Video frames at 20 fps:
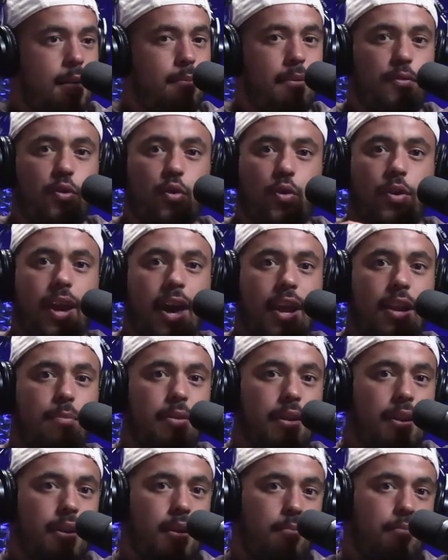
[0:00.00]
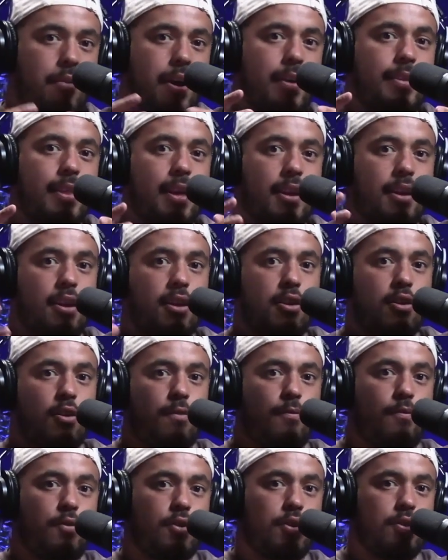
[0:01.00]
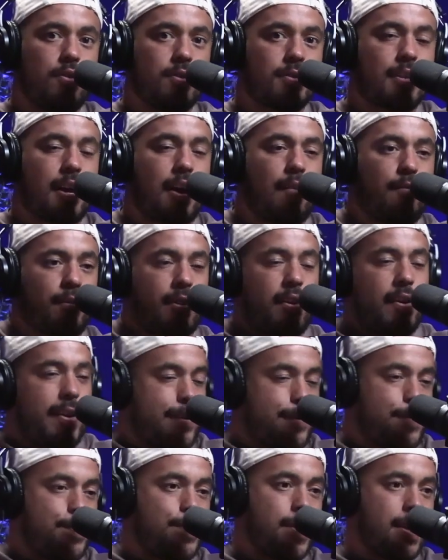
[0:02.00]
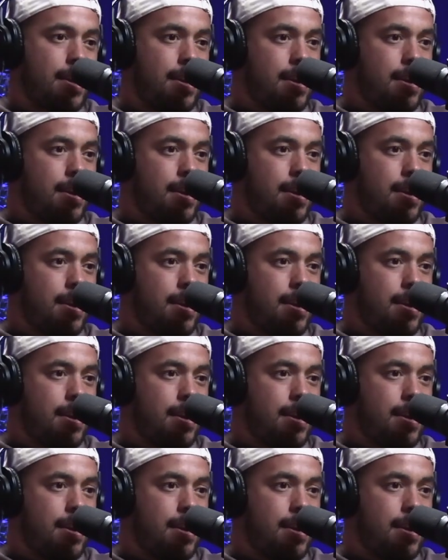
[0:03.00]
if you're a caterpillar, break that cocoon for you to start flying.